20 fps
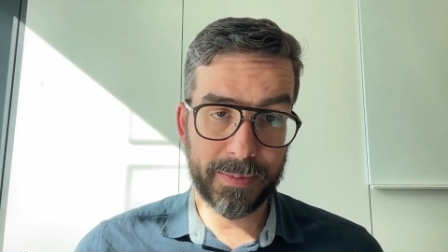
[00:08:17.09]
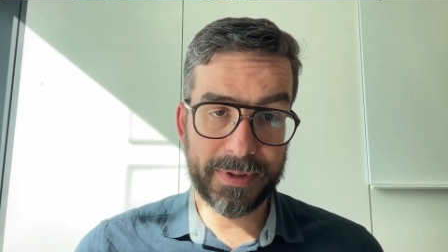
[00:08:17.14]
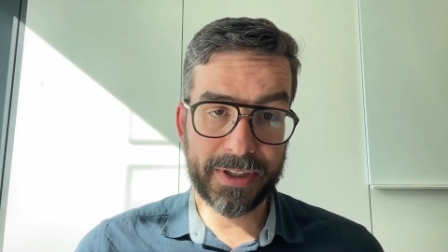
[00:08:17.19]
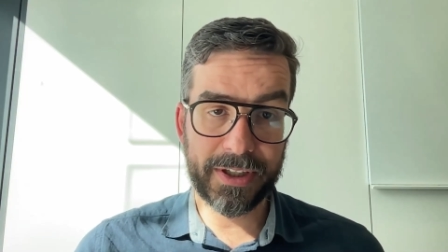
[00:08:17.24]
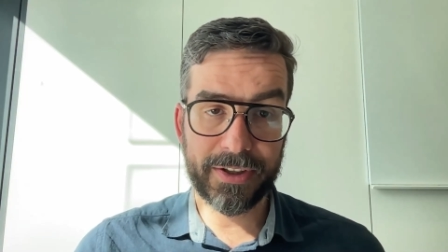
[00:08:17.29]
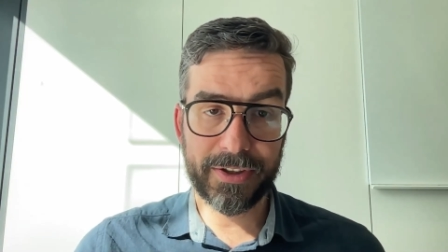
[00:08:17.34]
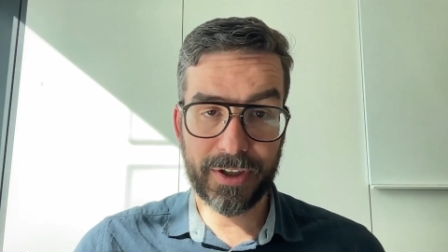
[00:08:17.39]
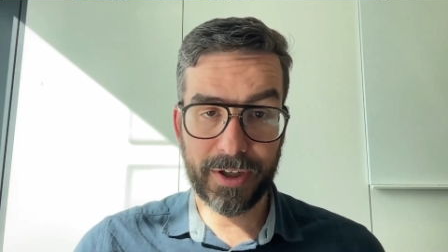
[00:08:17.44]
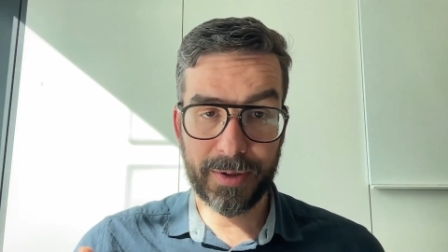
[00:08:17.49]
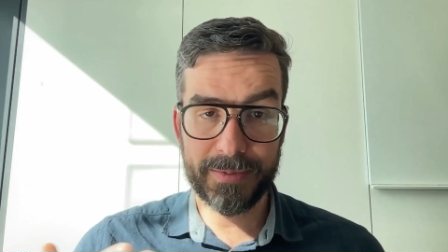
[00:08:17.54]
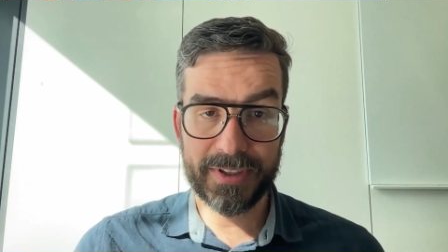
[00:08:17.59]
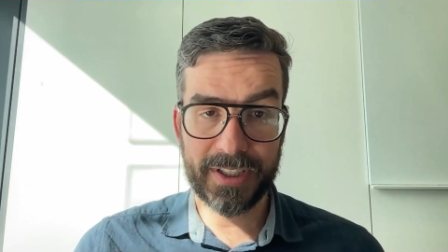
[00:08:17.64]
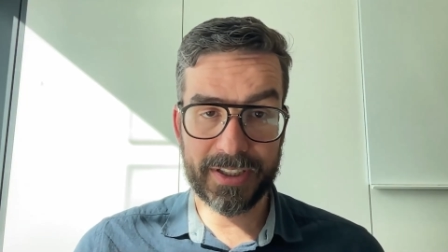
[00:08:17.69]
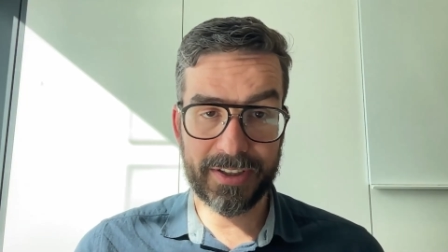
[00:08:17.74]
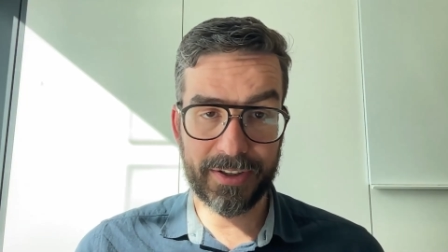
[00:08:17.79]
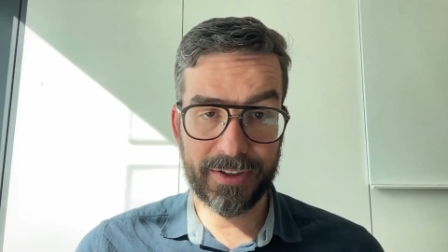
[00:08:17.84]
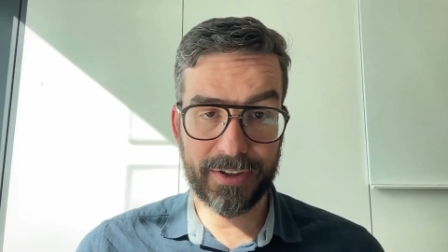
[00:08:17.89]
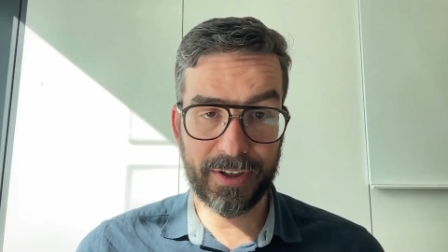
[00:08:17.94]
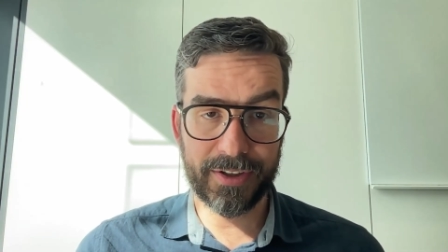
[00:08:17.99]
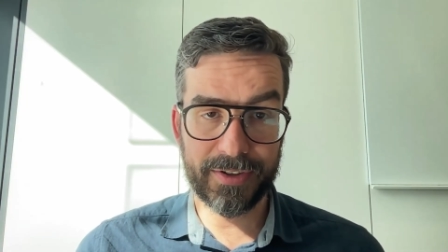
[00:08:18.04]
but it comes at
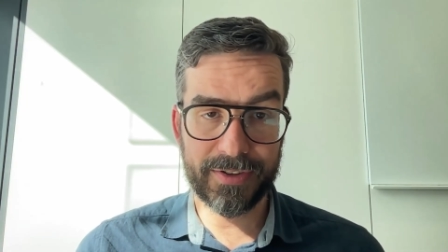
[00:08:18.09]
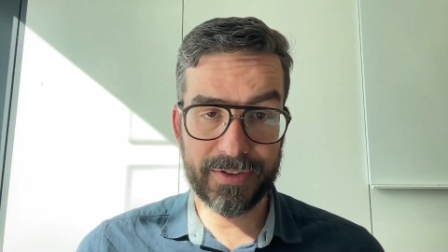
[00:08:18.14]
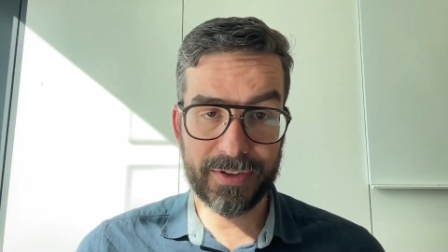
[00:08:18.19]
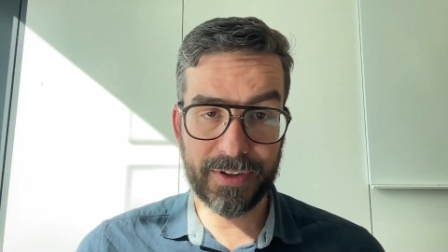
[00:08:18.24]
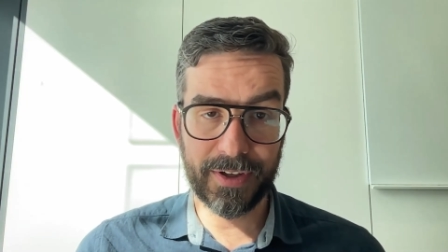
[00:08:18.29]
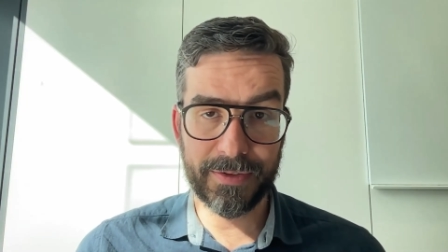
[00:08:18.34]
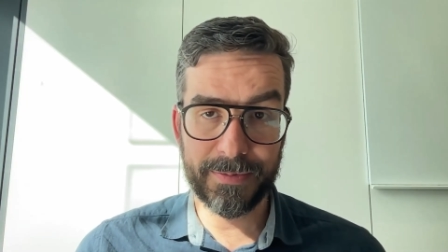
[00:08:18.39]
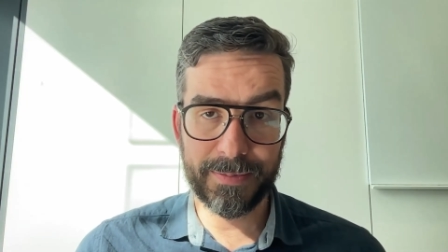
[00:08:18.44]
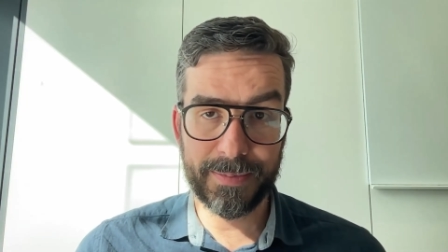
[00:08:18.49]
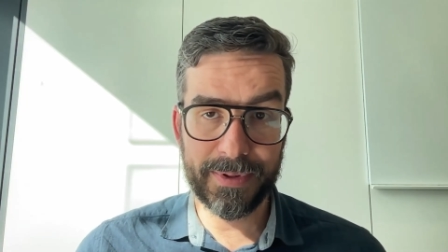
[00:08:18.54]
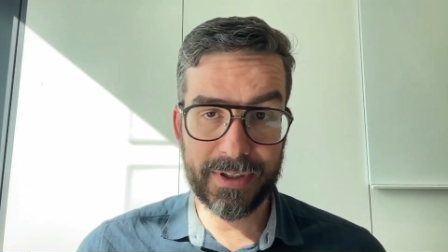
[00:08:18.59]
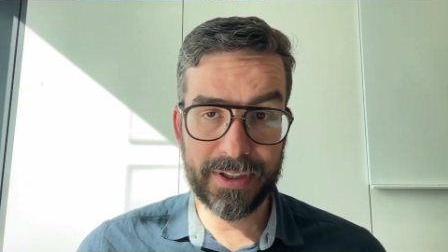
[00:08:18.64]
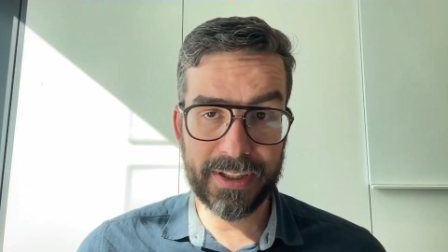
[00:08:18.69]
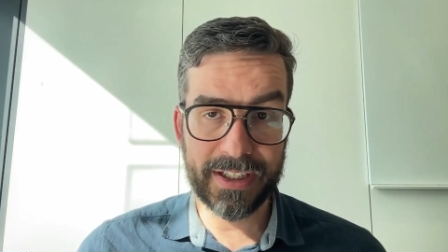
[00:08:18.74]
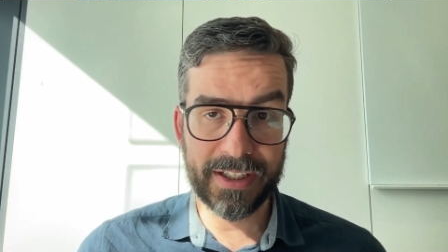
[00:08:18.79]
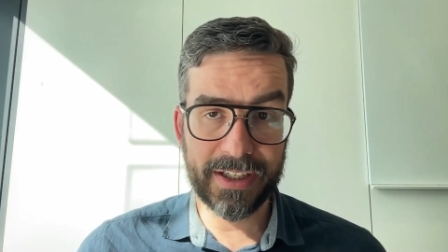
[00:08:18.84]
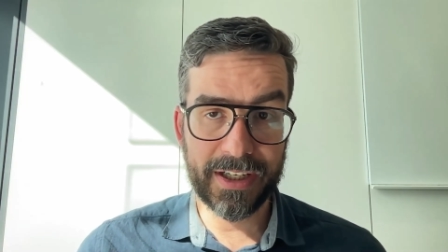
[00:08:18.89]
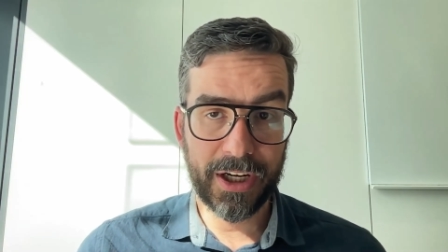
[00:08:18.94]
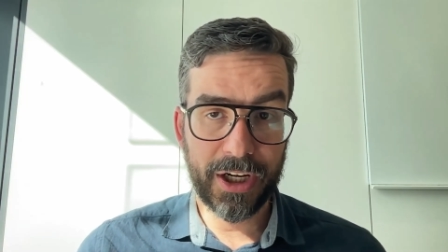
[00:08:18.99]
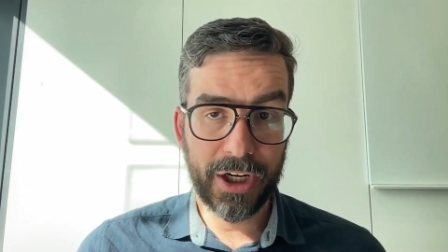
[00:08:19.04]
the cost of
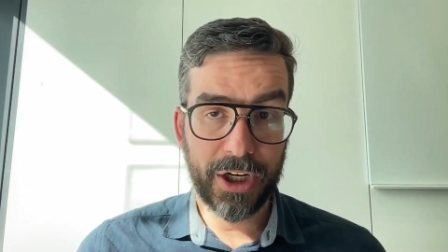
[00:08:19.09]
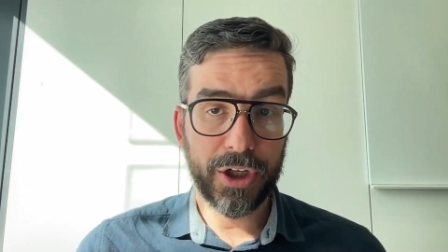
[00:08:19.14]
building